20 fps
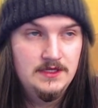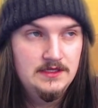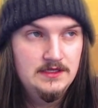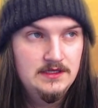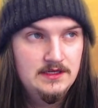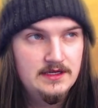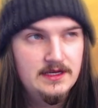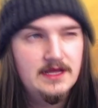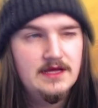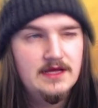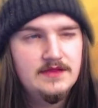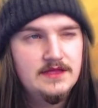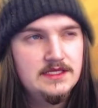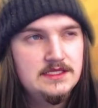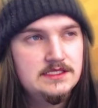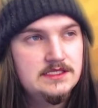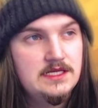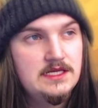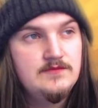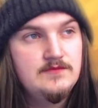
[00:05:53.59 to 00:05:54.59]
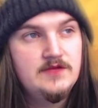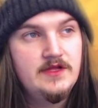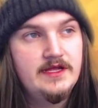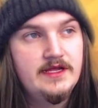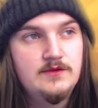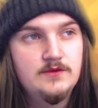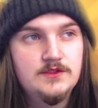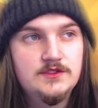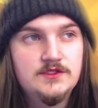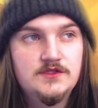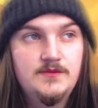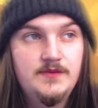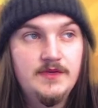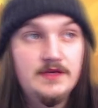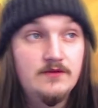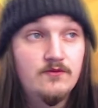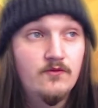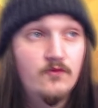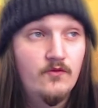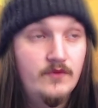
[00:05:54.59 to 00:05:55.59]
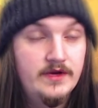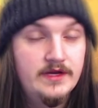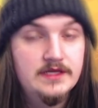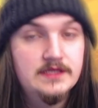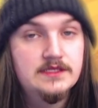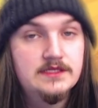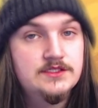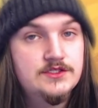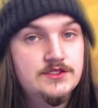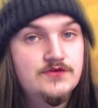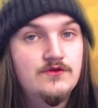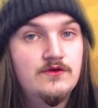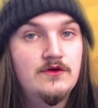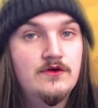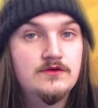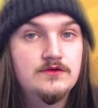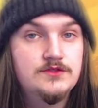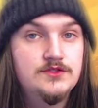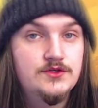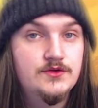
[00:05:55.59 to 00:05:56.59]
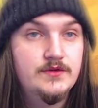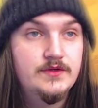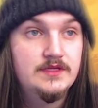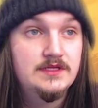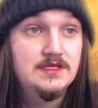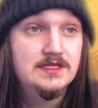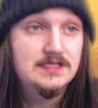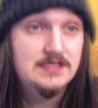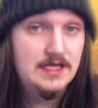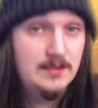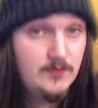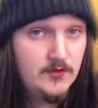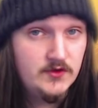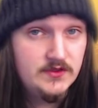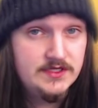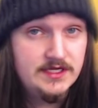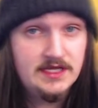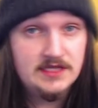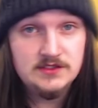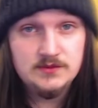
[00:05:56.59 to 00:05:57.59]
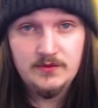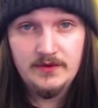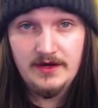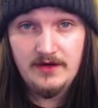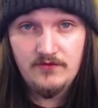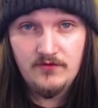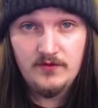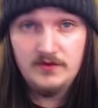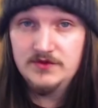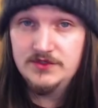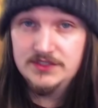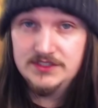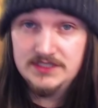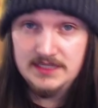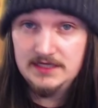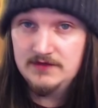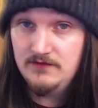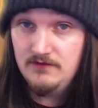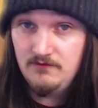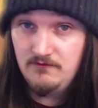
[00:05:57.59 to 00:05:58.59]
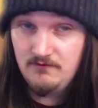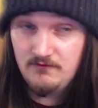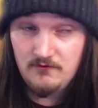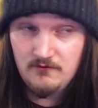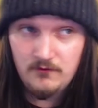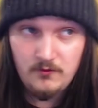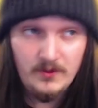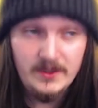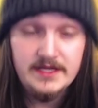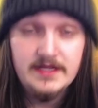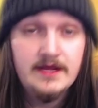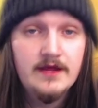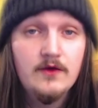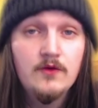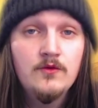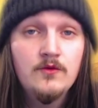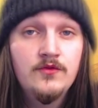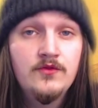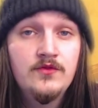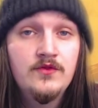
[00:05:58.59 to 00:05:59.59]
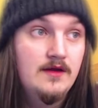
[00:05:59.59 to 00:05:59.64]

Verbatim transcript: Now this seemed like it was been really strong during the demo decks where everyone just had twenty health.